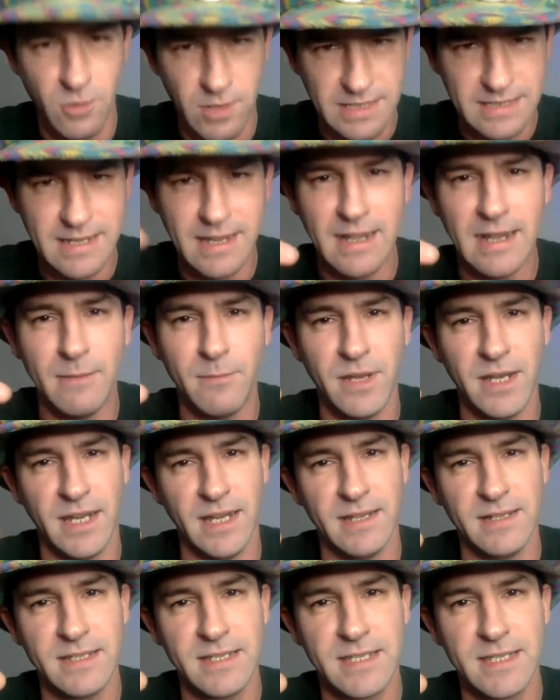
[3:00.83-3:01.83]
what time it
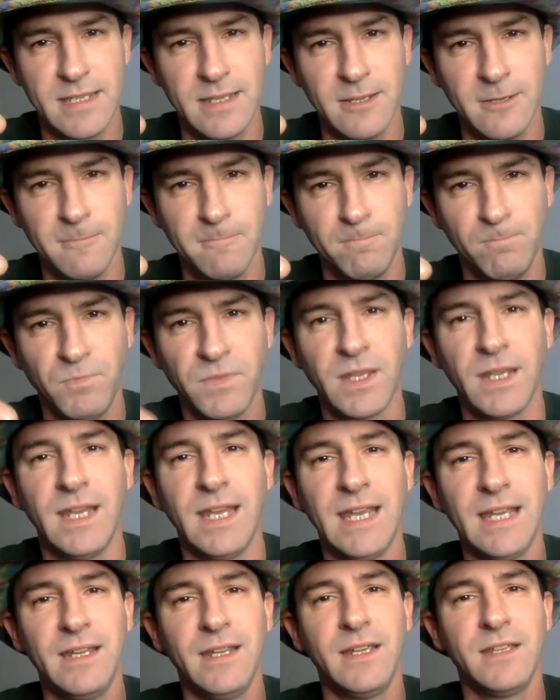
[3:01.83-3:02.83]
is.
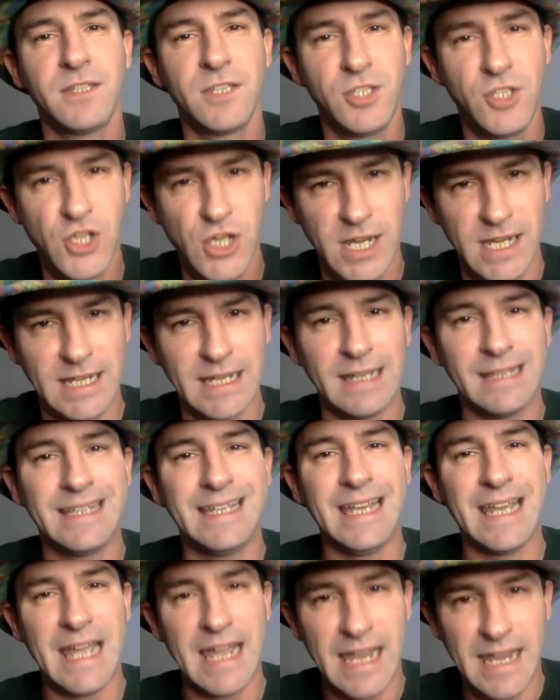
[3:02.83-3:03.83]
It is Jake
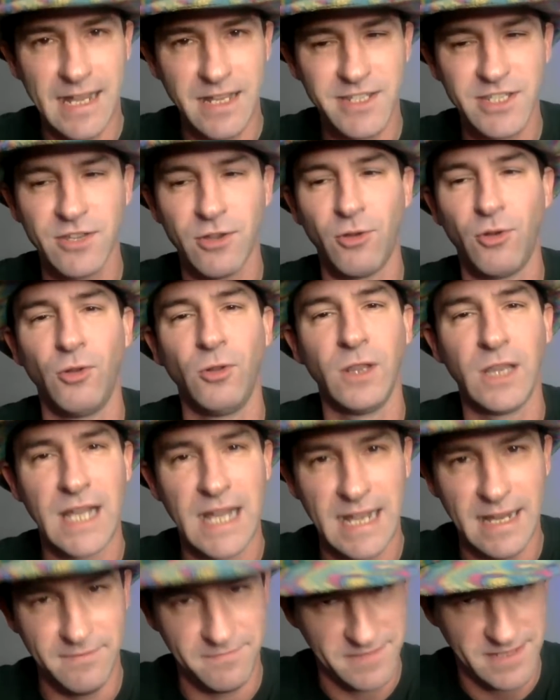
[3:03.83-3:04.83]
the Asshole
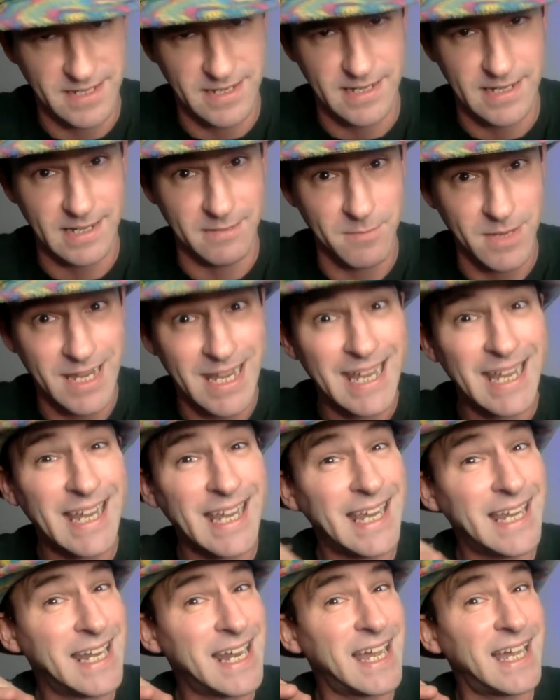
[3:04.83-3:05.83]
Live time,
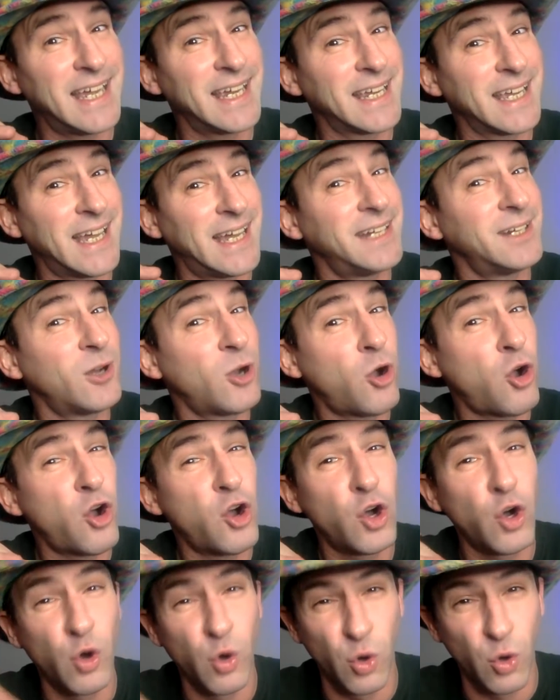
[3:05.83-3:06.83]
and I got a
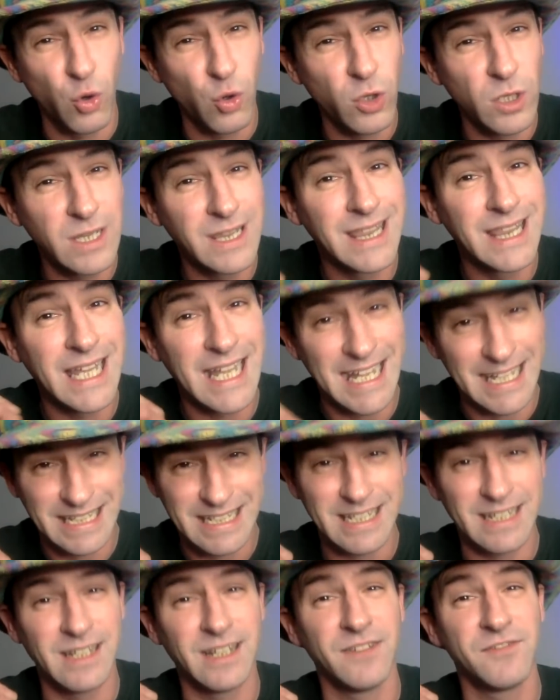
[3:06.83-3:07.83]
whole lot
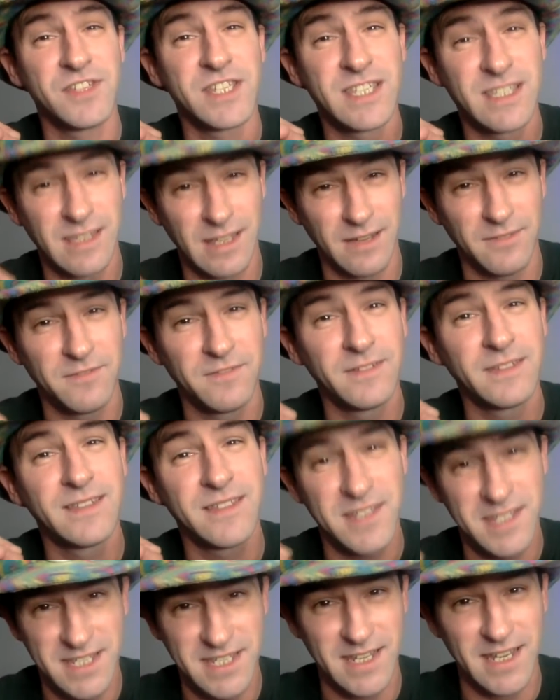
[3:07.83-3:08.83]
of stuff
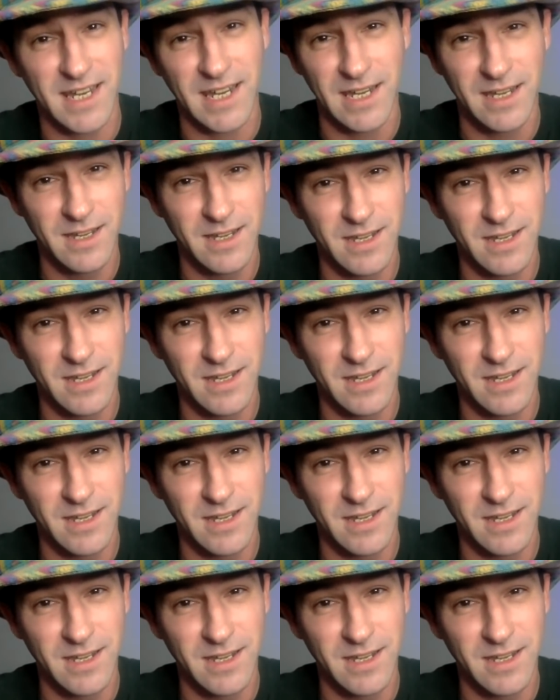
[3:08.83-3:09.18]
to say.